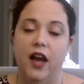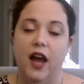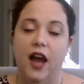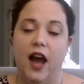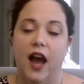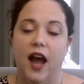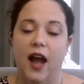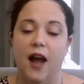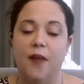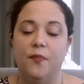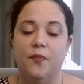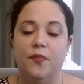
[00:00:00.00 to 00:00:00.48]

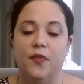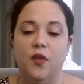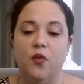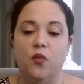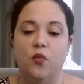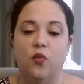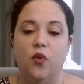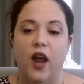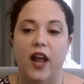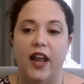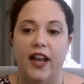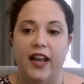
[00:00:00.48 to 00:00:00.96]
Um,
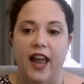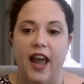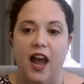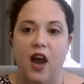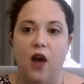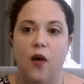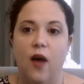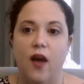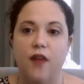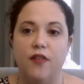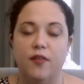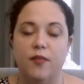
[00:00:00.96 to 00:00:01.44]
right now,
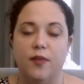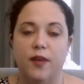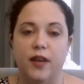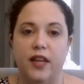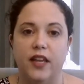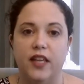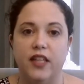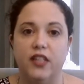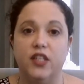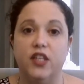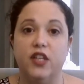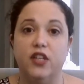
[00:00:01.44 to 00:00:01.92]
everybody
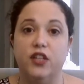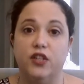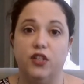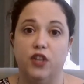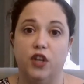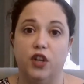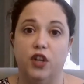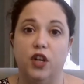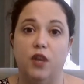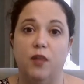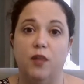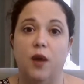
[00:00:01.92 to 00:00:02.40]
is
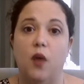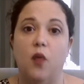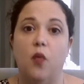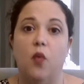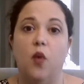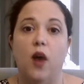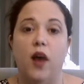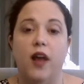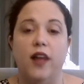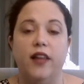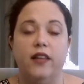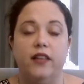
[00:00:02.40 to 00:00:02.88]
concerned about
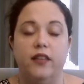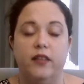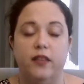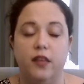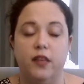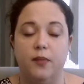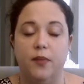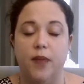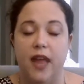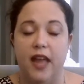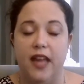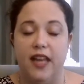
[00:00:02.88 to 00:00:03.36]
what the
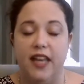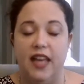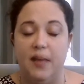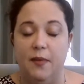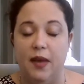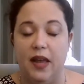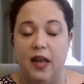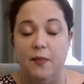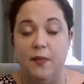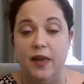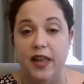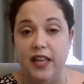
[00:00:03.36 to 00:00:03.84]

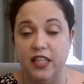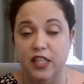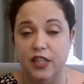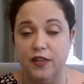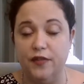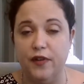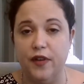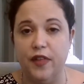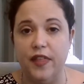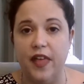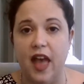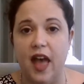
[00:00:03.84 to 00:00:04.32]
pandemic means
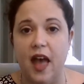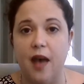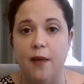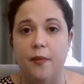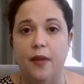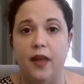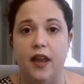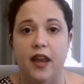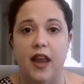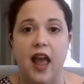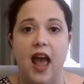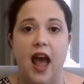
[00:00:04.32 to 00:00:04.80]
for them
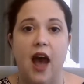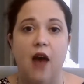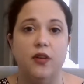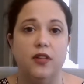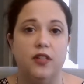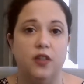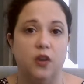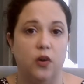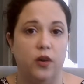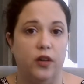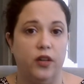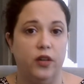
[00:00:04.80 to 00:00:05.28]
and how it's
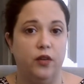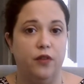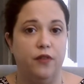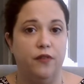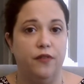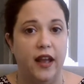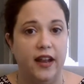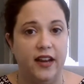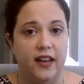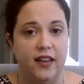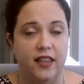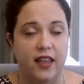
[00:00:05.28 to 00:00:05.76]
going to
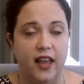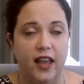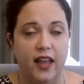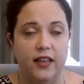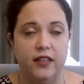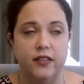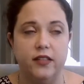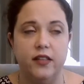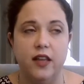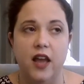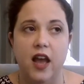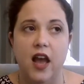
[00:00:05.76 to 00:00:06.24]
affect
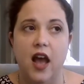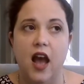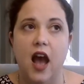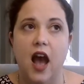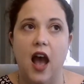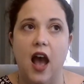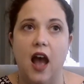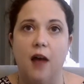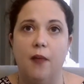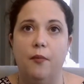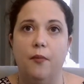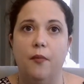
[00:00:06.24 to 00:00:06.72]
things.
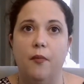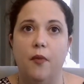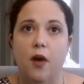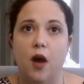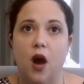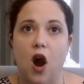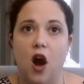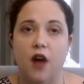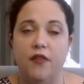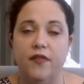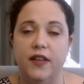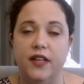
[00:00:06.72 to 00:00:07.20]
Um,
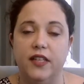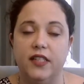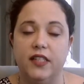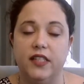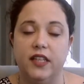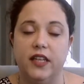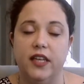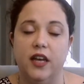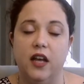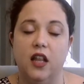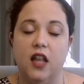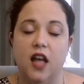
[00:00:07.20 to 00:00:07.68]

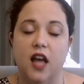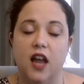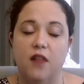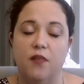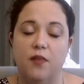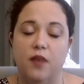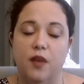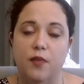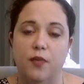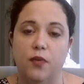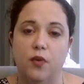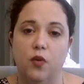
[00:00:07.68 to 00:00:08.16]
obviously, a lot of
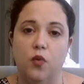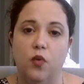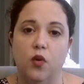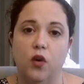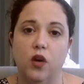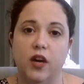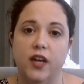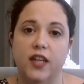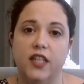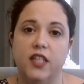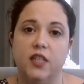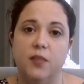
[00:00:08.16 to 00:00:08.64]
people were
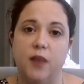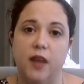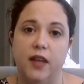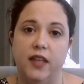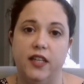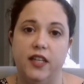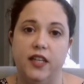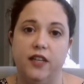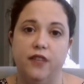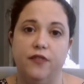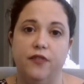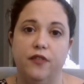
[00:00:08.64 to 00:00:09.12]

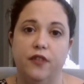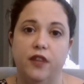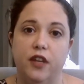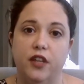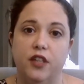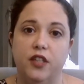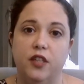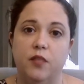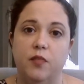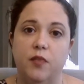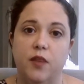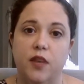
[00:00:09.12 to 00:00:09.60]
expecting for there
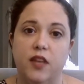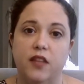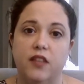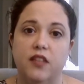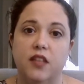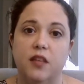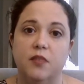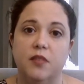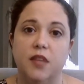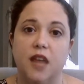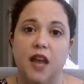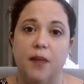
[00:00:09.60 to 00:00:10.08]
to be
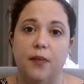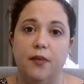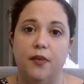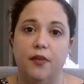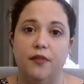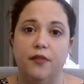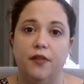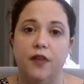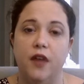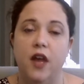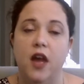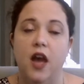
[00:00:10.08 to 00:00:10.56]
some type of
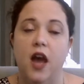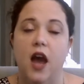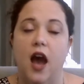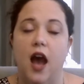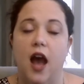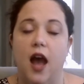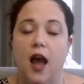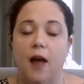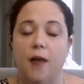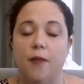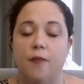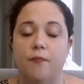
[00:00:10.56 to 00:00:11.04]

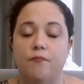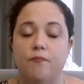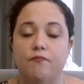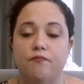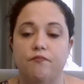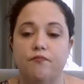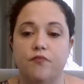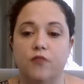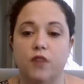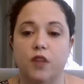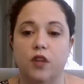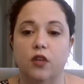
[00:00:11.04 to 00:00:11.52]
um,
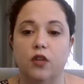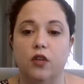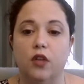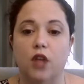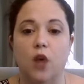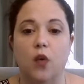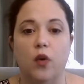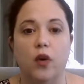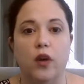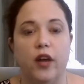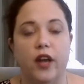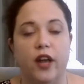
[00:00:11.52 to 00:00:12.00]

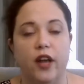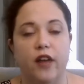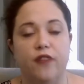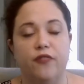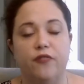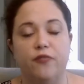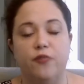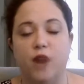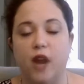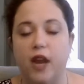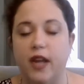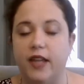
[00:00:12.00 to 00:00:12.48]
lowering of
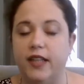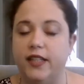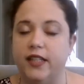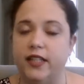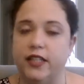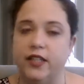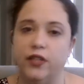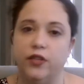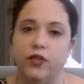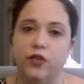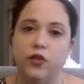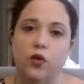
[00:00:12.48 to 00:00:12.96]

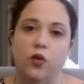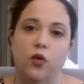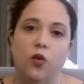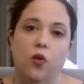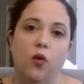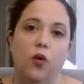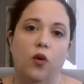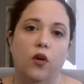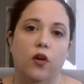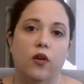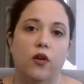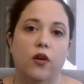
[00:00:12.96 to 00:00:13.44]
prices
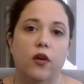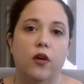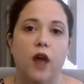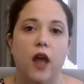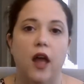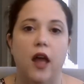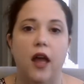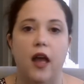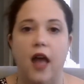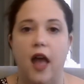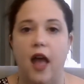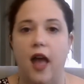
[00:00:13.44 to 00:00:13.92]
or
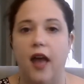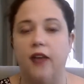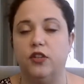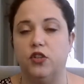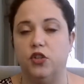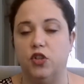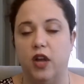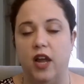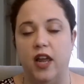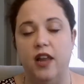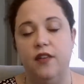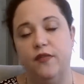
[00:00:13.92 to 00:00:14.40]

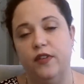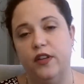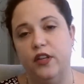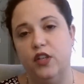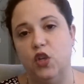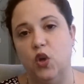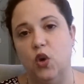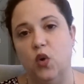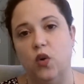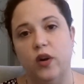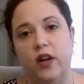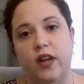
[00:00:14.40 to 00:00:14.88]
extra
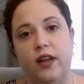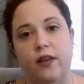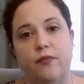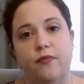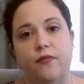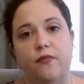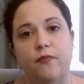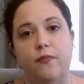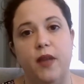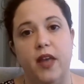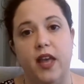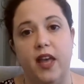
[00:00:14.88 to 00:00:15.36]
inventory
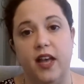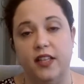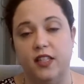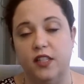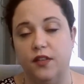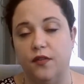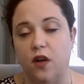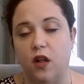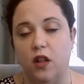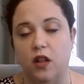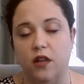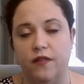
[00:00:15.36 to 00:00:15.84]
because
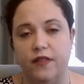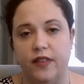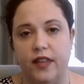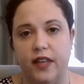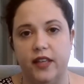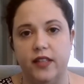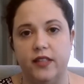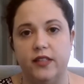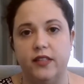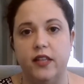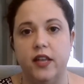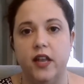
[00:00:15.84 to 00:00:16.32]
of all of
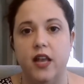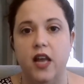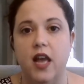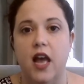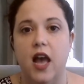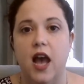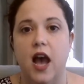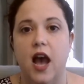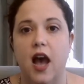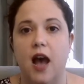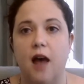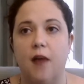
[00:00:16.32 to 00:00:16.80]
this
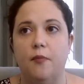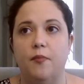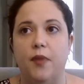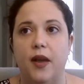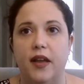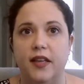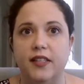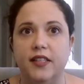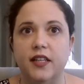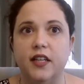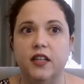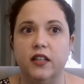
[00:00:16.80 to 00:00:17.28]
um,
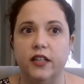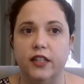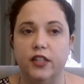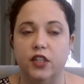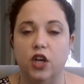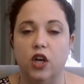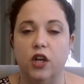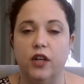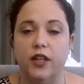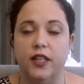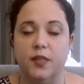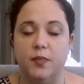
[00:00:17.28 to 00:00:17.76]
basically
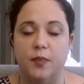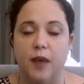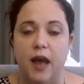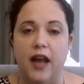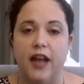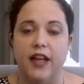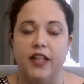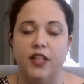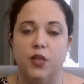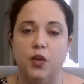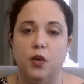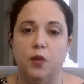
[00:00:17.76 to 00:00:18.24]
turn this back
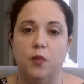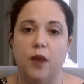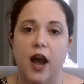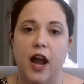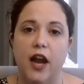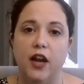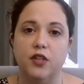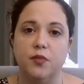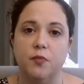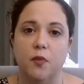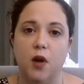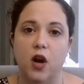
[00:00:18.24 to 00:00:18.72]
into a
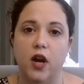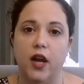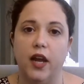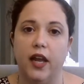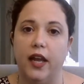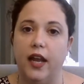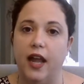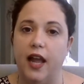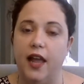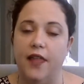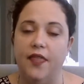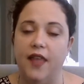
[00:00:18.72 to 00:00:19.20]
buyer's
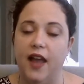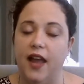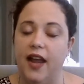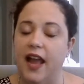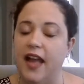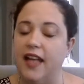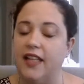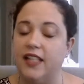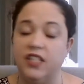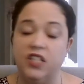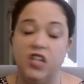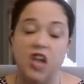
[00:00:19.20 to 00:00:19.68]
market, and that
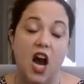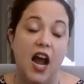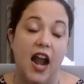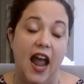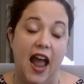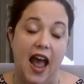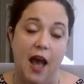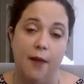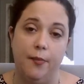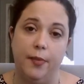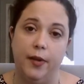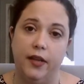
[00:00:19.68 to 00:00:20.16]
has not
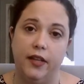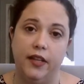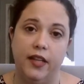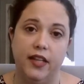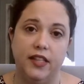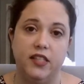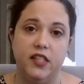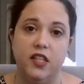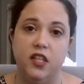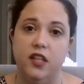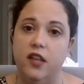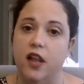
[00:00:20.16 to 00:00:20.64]
happened.
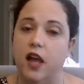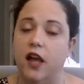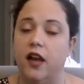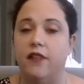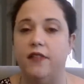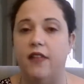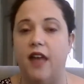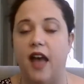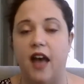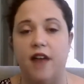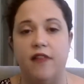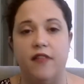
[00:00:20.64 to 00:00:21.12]
That's none of
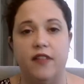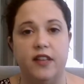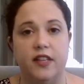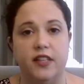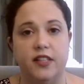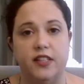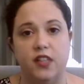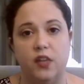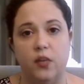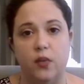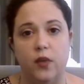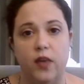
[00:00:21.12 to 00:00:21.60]
the evidence
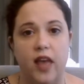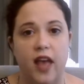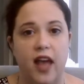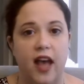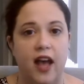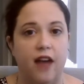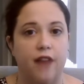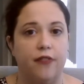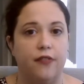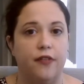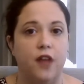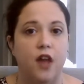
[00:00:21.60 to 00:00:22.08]
that we
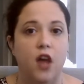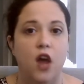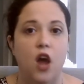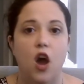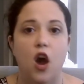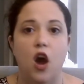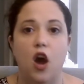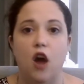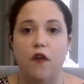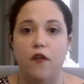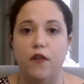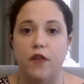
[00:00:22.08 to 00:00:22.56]
have
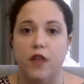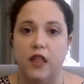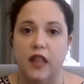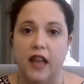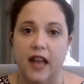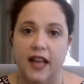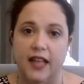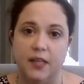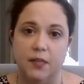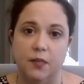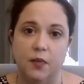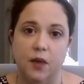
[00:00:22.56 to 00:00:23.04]
over the
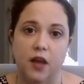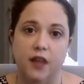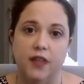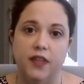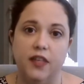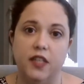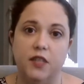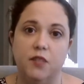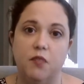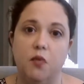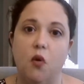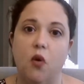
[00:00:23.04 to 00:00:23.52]
last month
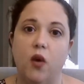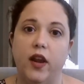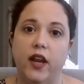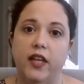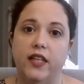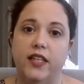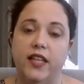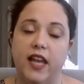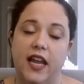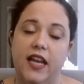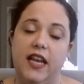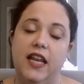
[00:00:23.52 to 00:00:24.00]
is pointing
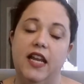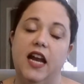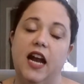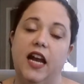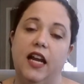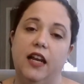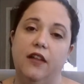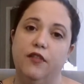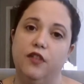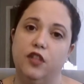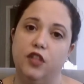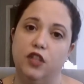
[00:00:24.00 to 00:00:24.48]
to any kind
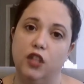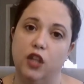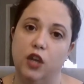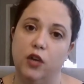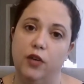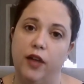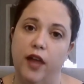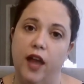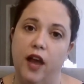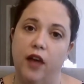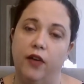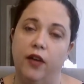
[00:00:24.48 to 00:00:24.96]
of a
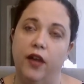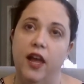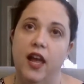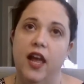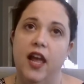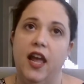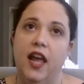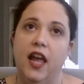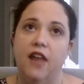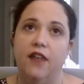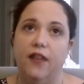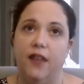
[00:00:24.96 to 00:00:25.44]
slowdown.
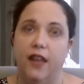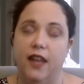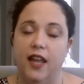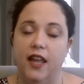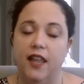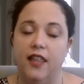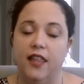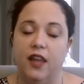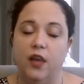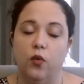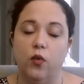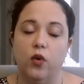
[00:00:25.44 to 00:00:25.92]
If
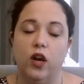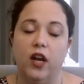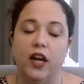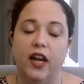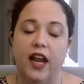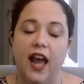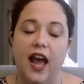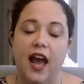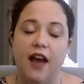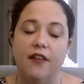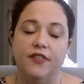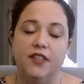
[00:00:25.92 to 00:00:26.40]
anything, we're going
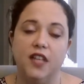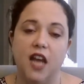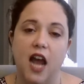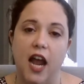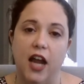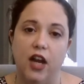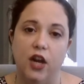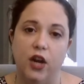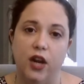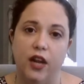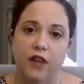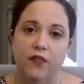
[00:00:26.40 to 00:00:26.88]
to have
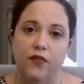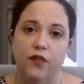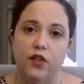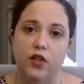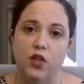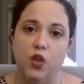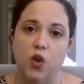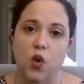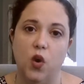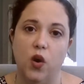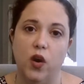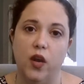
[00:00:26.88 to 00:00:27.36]
tighter
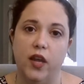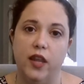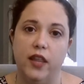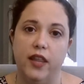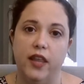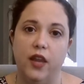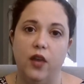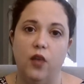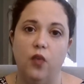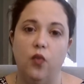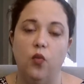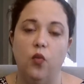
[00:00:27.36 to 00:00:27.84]
inventory
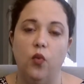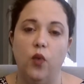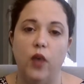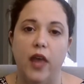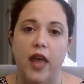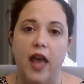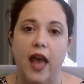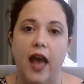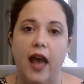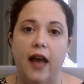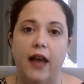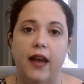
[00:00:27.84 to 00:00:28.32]
than we
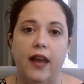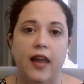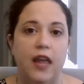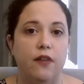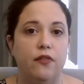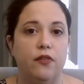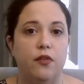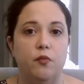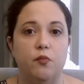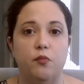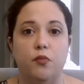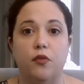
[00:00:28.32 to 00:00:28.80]
had
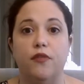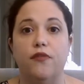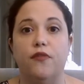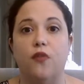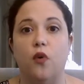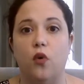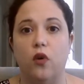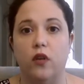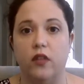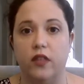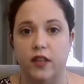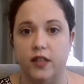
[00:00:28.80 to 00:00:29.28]
even
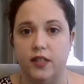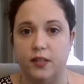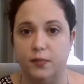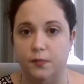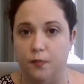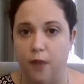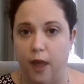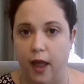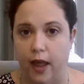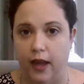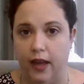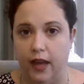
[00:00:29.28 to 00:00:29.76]
before this
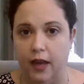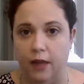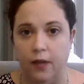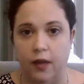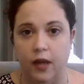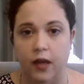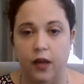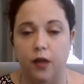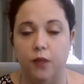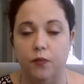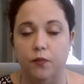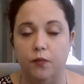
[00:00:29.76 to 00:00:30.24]

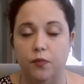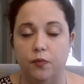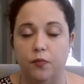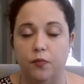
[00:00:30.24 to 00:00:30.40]
pandemic